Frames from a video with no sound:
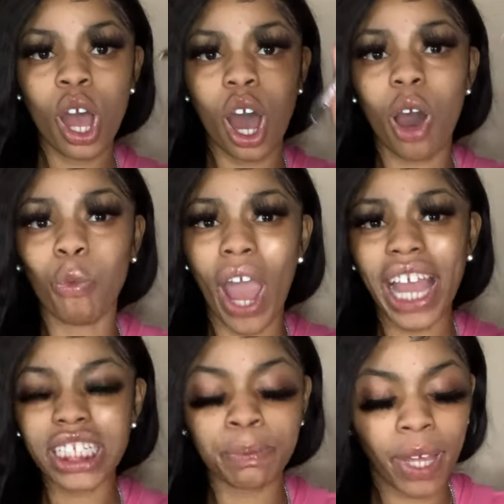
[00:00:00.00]
a
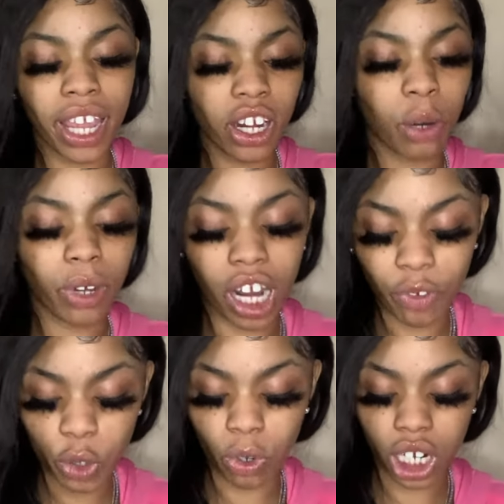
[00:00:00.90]
wax pen or whatever
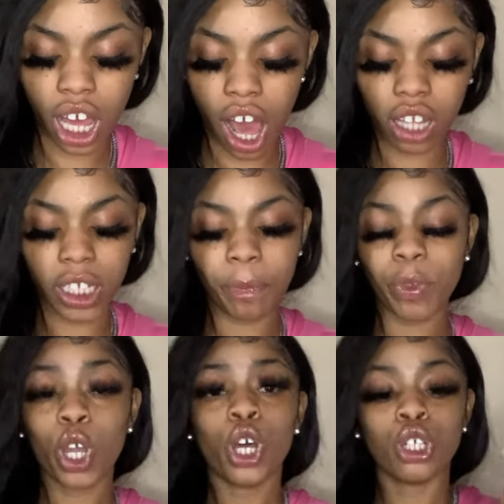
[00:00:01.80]
you wanna call it,
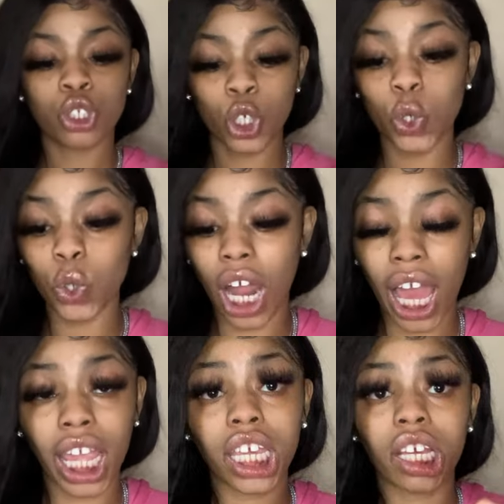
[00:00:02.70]
to
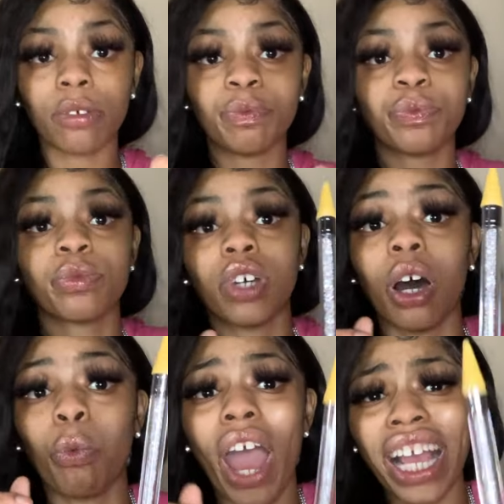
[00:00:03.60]
like a
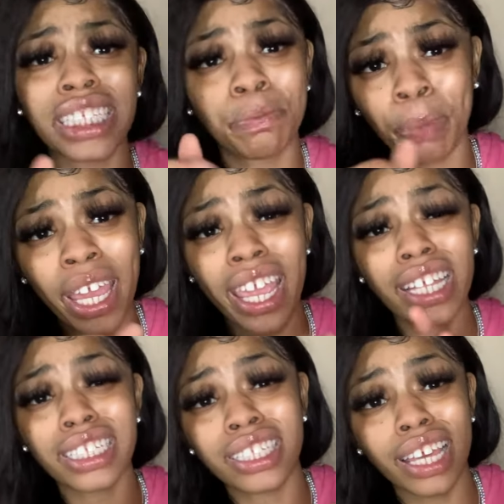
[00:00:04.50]
wax pen,
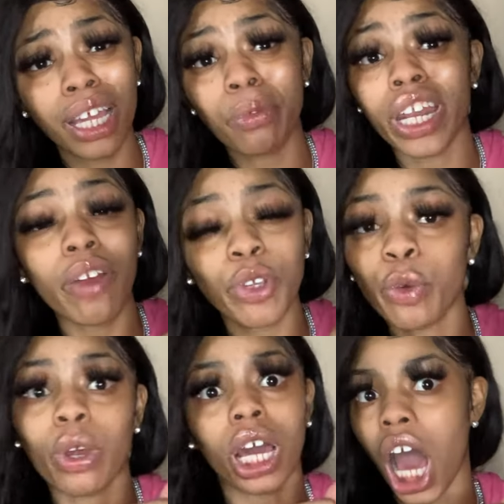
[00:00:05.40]
stick, whatever you
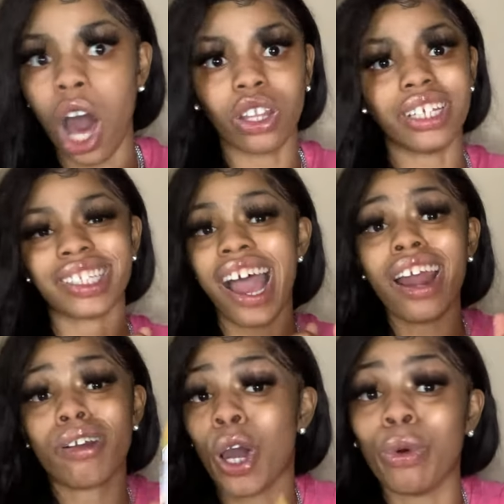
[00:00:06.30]
wanna call this. I
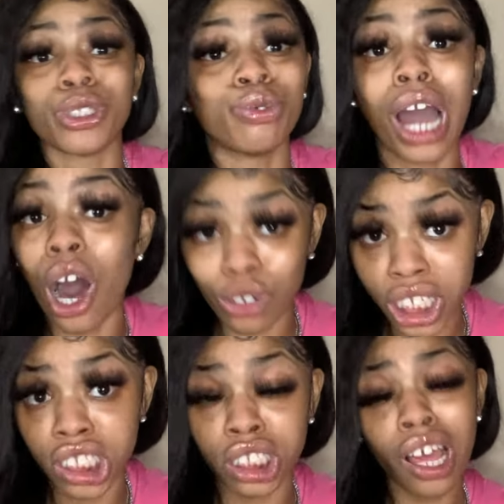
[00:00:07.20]
don't know what you call
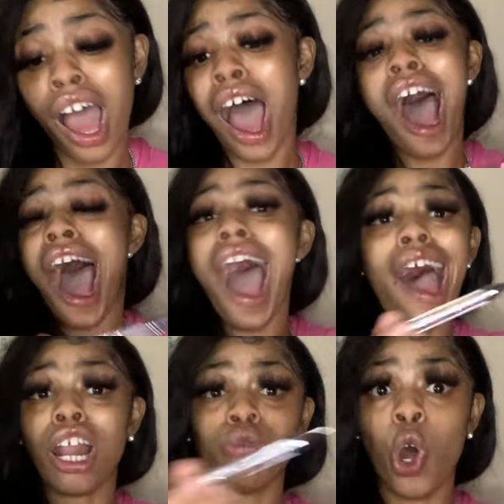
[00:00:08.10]
this. I
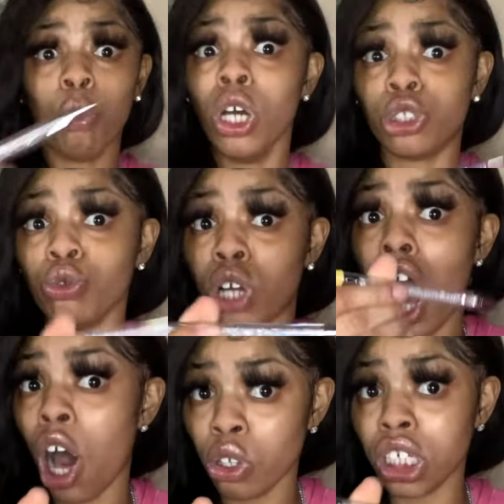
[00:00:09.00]
don't know what you
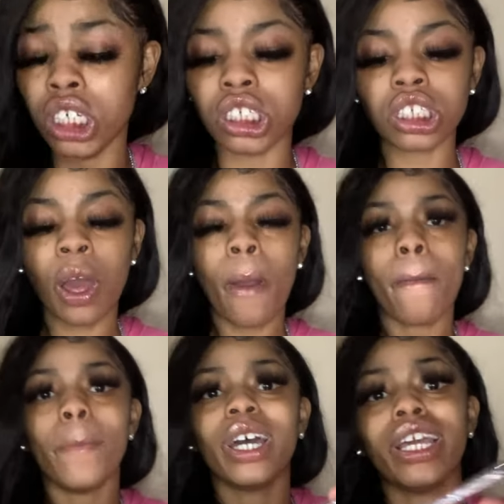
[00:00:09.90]
call this,
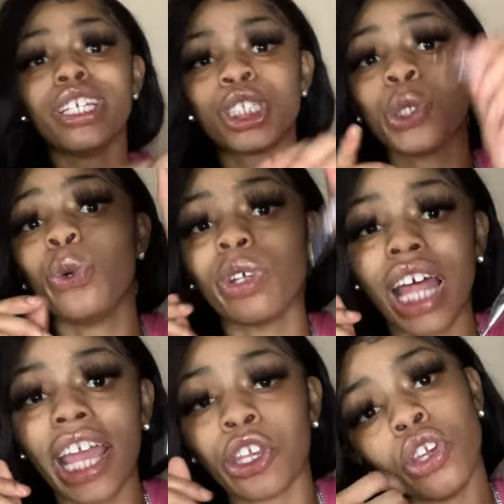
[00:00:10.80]
but it's to
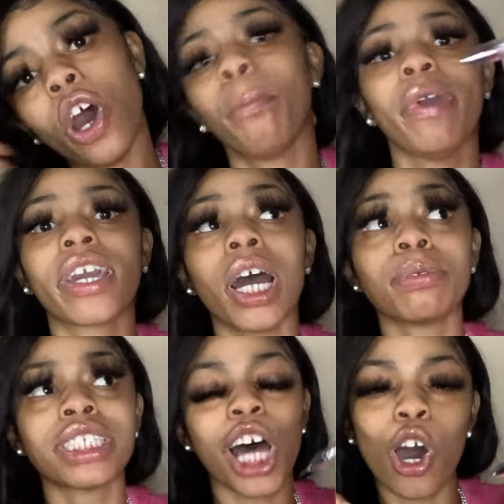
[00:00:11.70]
like, you know, pick up
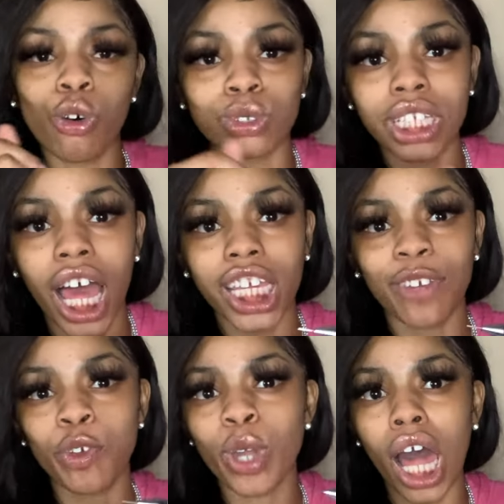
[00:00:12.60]
stones. Like if
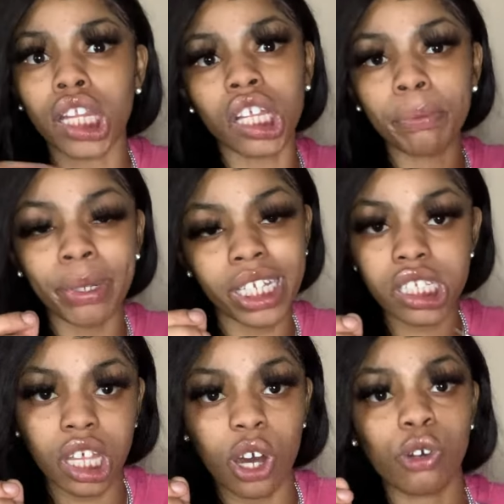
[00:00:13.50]
you got little bitty
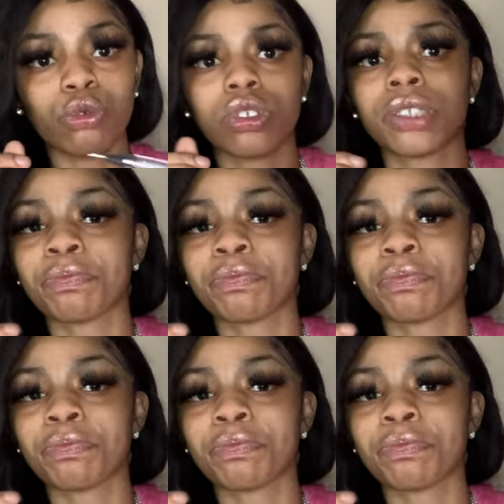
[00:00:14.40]
stones,